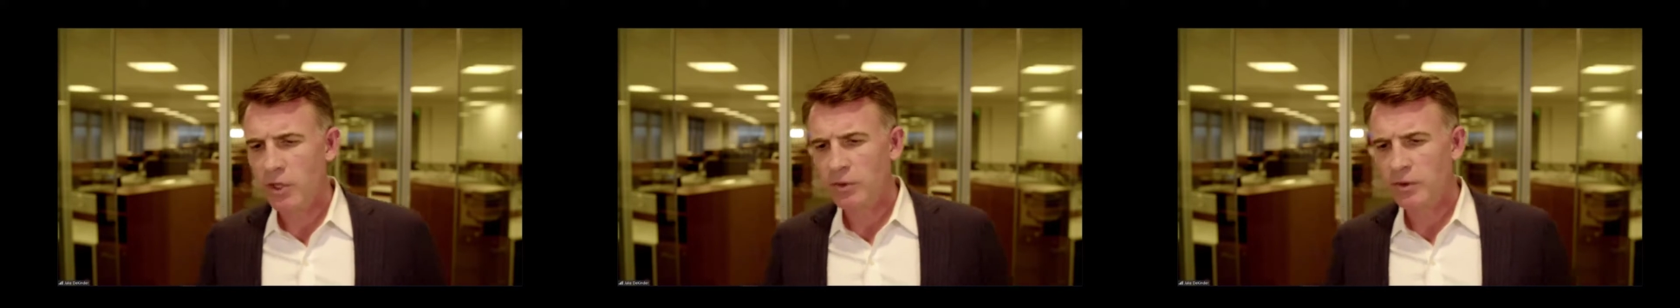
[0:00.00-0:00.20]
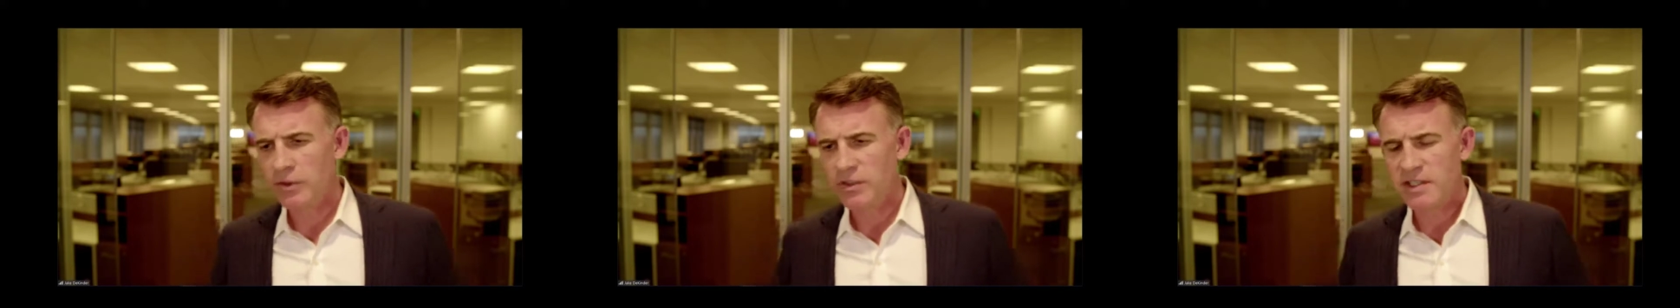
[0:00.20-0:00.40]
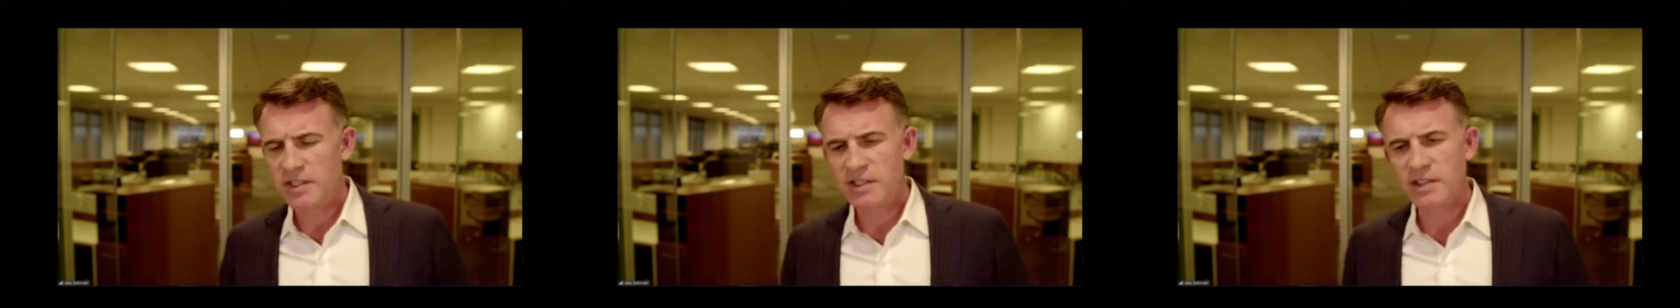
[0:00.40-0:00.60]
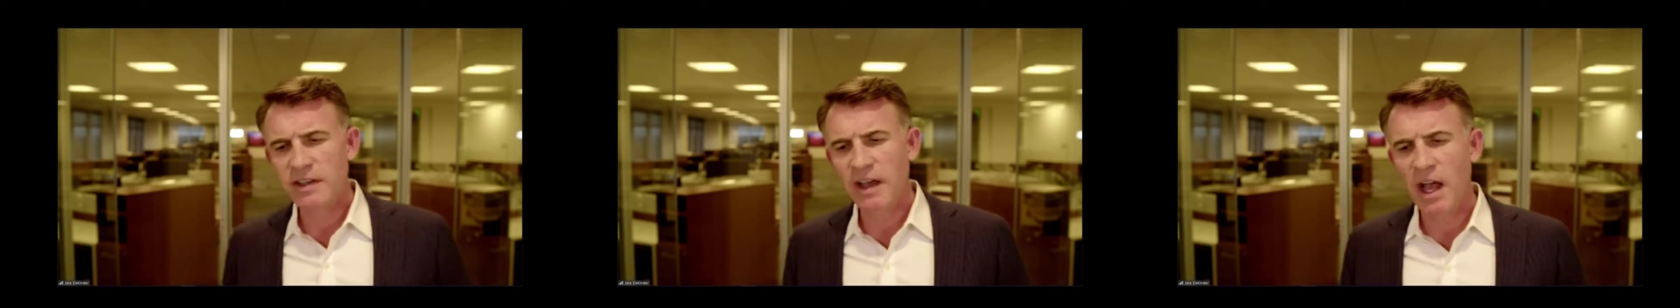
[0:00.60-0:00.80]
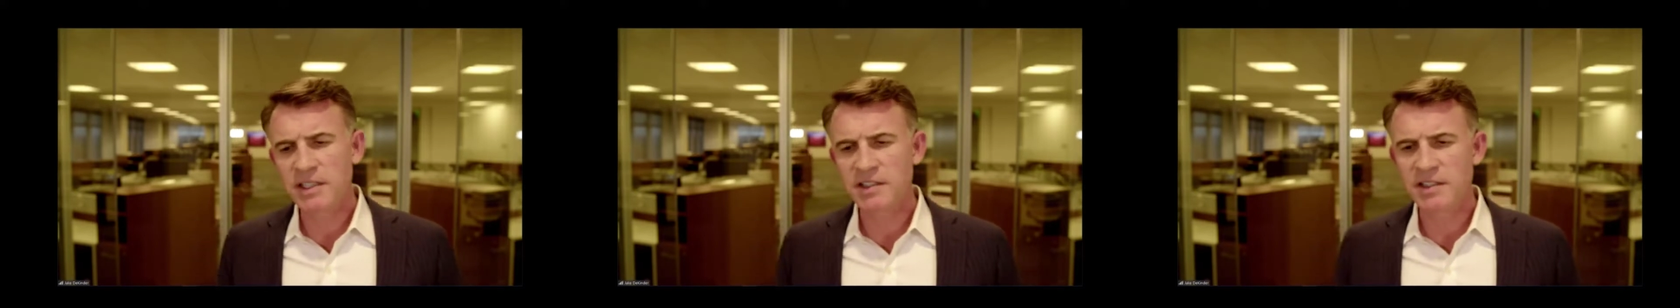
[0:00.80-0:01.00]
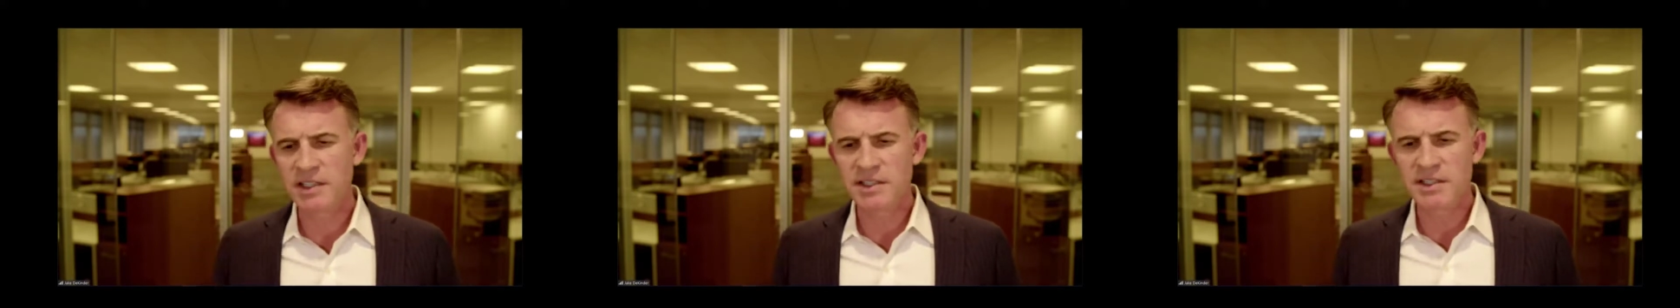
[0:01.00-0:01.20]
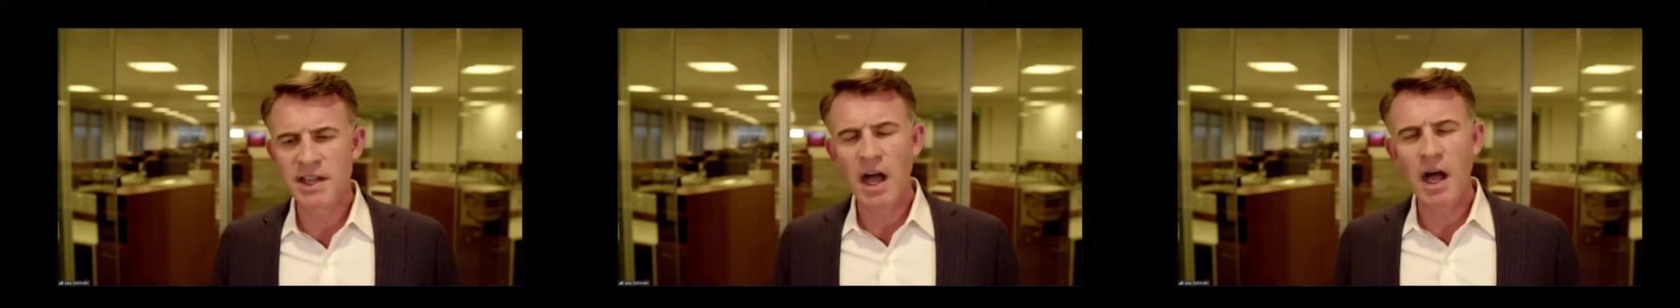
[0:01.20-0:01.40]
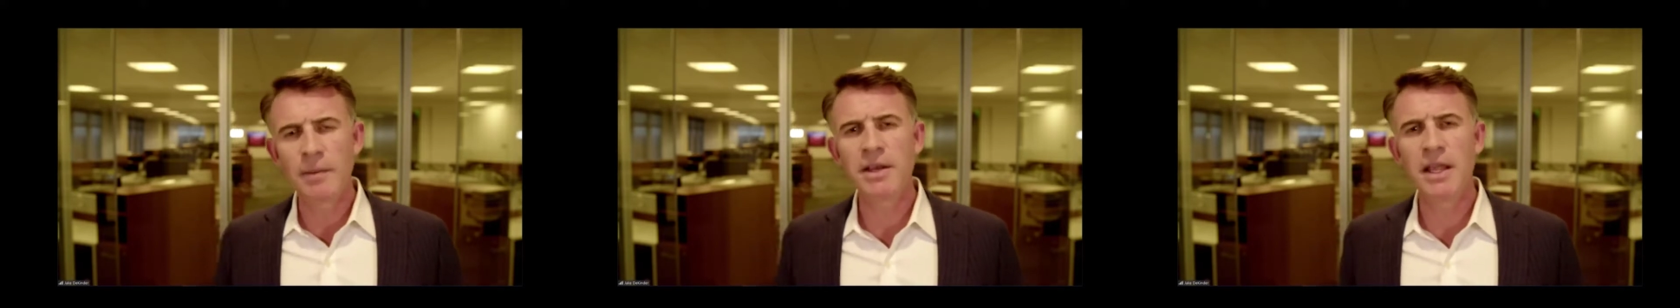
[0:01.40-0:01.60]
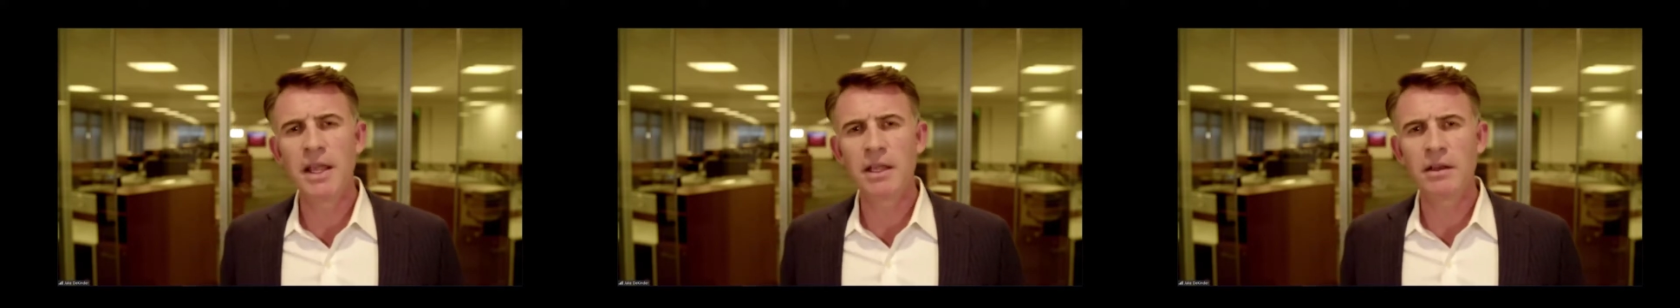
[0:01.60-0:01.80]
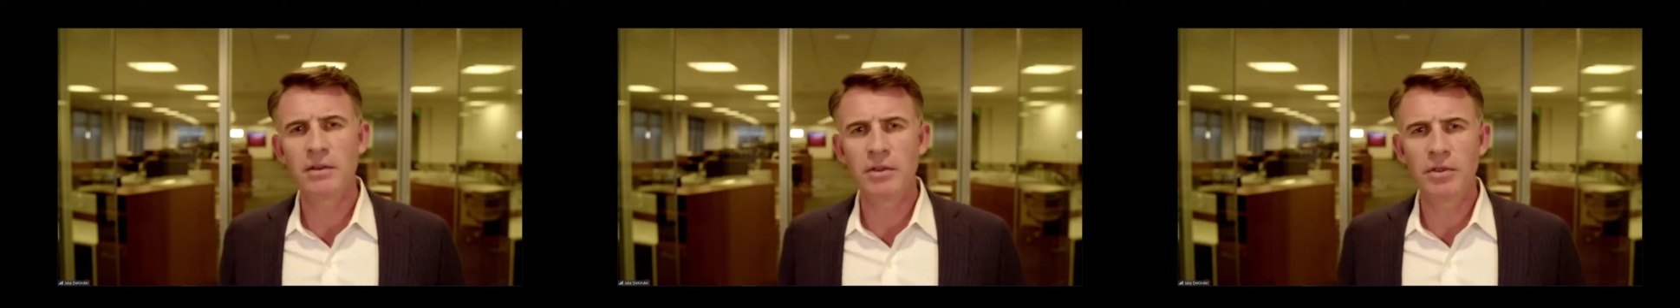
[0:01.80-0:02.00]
there's these stocks that dominate